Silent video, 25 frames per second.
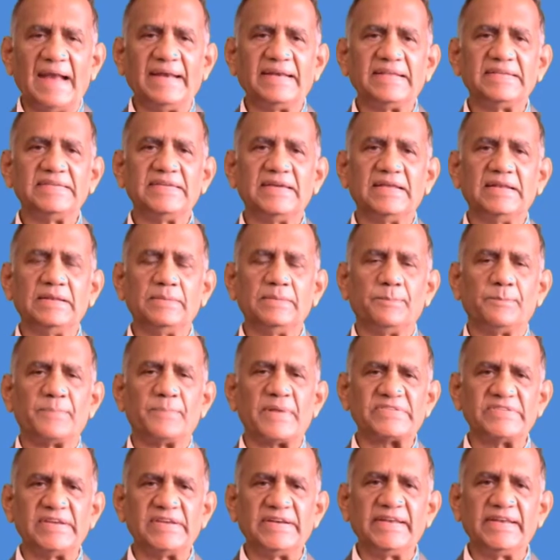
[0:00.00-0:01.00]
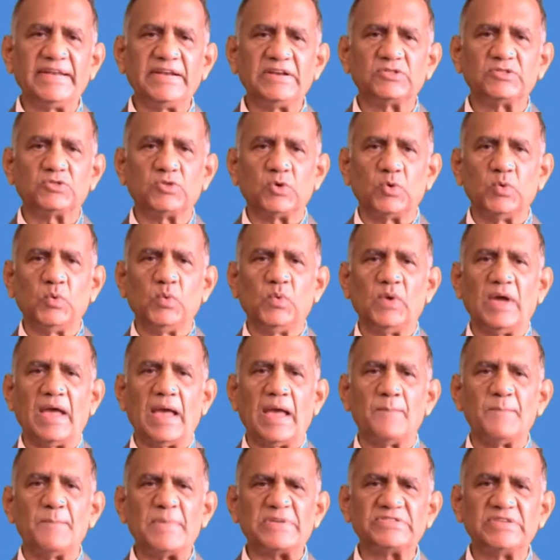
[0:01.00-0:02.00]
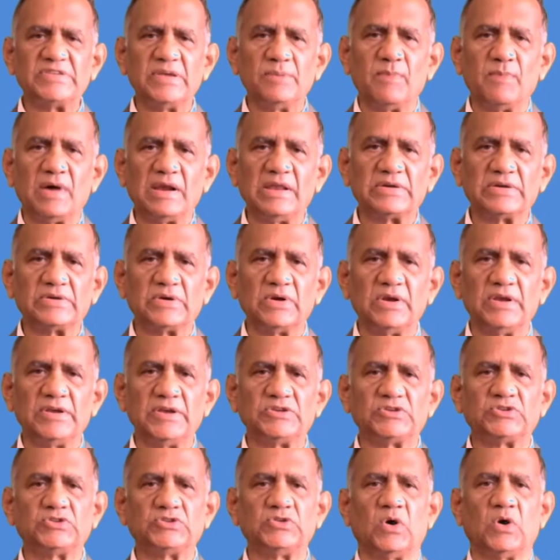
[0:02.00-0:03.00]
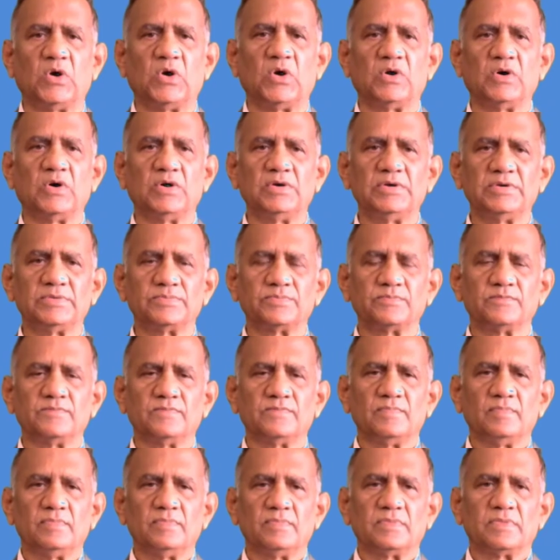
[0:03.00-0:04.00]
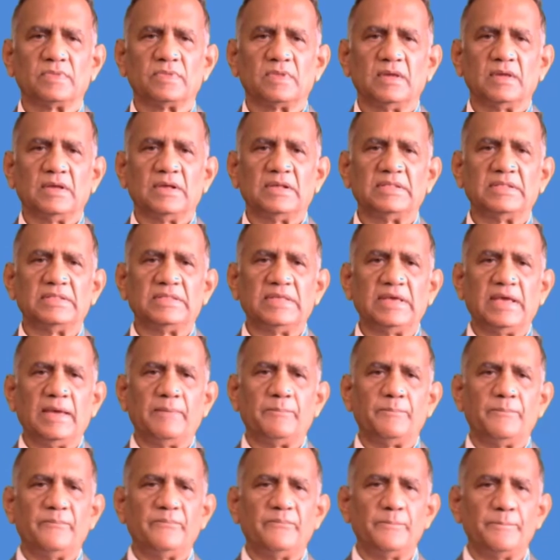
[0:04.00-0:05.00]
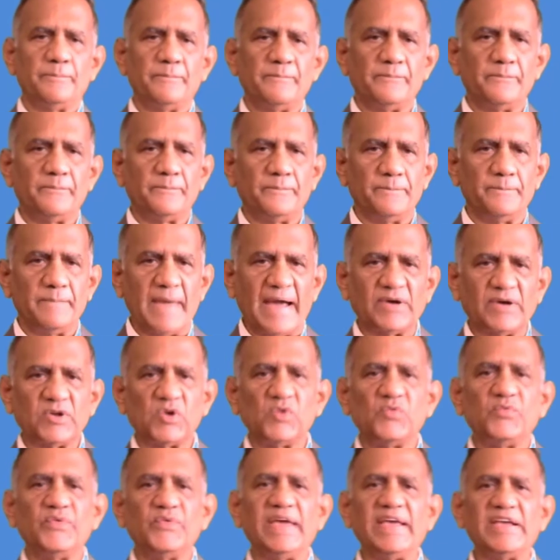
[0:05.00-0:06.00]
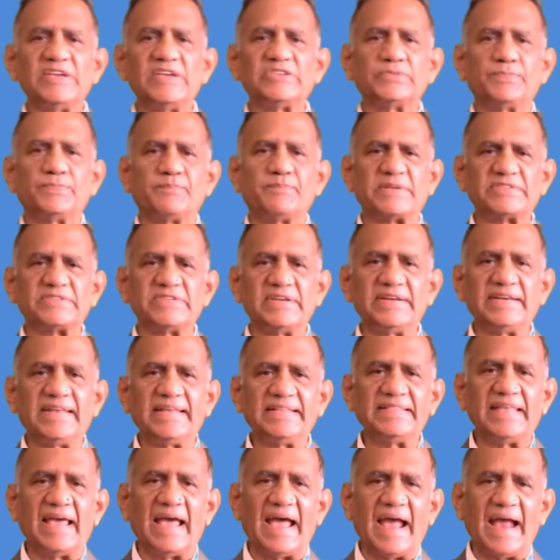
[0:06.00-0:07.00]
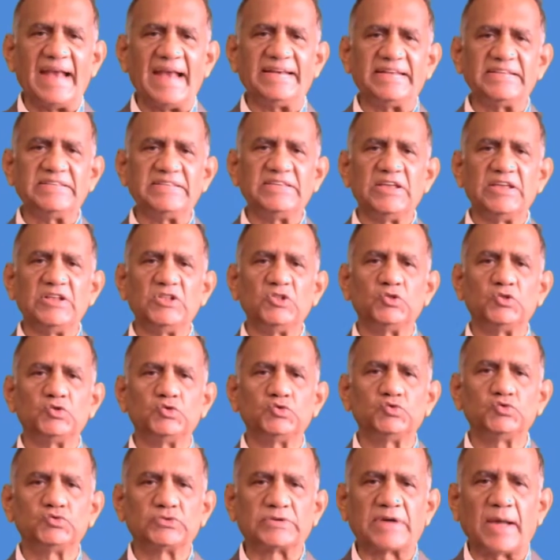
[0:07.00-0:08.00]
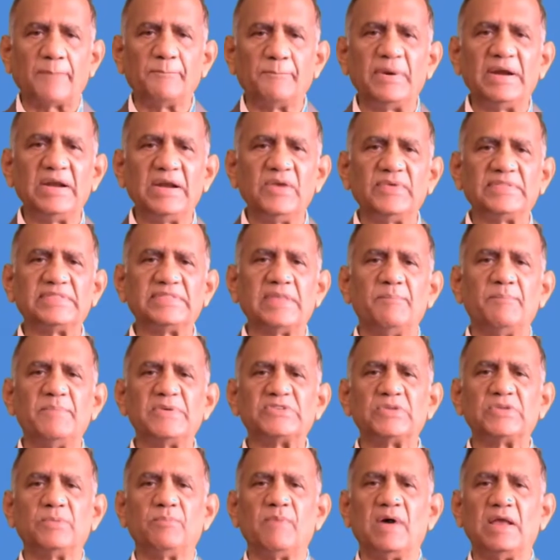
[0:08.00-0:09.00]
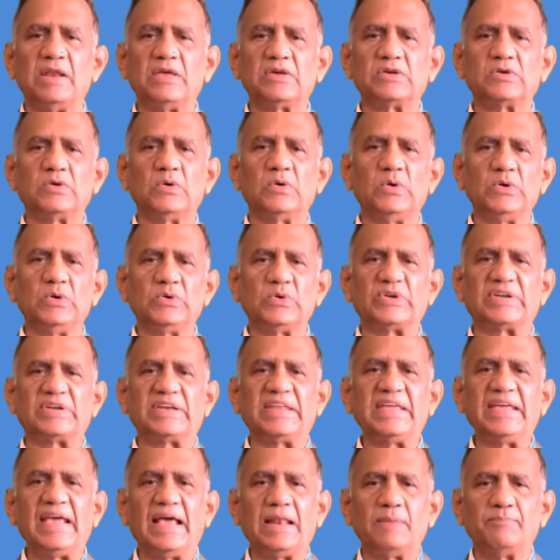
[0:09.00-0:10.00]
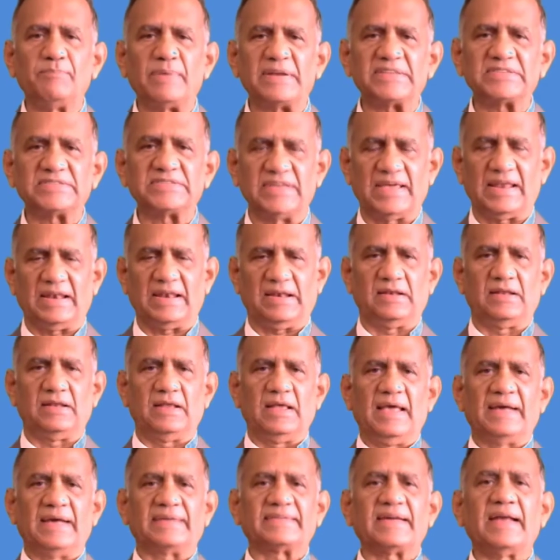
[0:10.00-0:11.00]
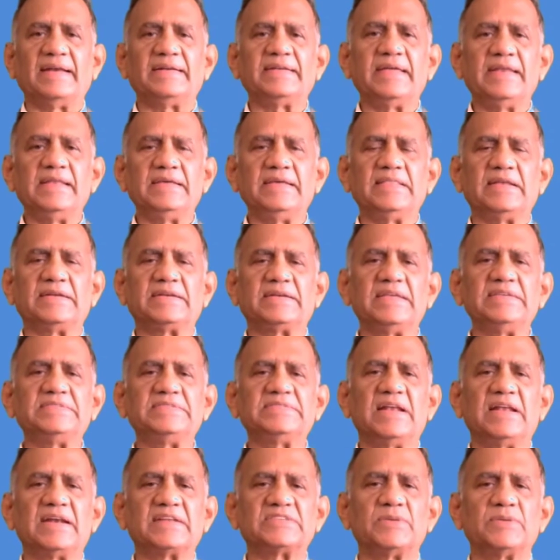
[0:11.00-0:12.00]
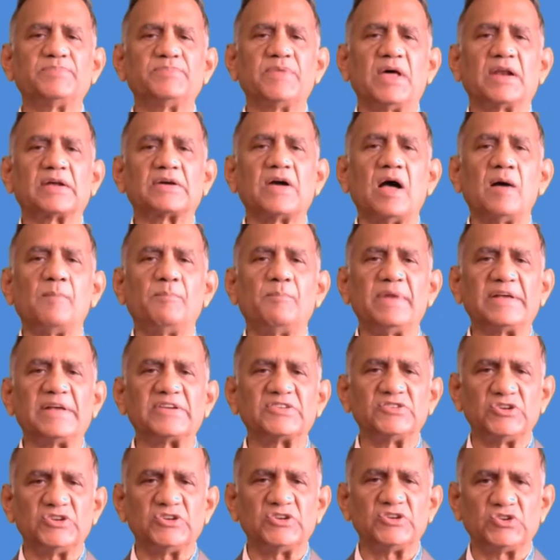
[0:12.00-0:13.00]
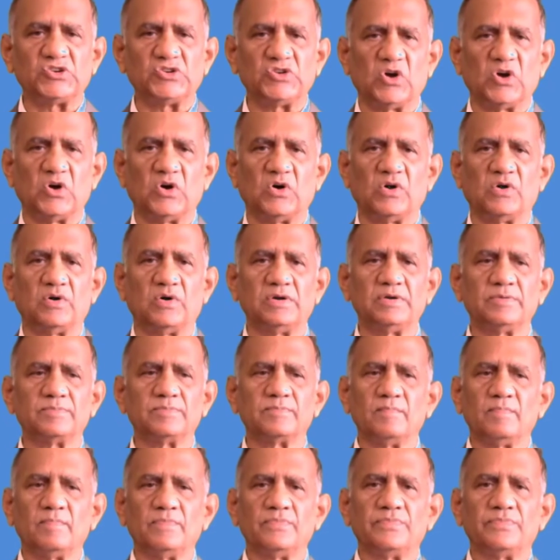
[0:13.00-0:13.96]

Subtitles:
antigen presenting through MSC molecule is shown. The macrophage presenting the antigen coupled with MSC molecule to T helper cell containing the T cell receptor complex is shown.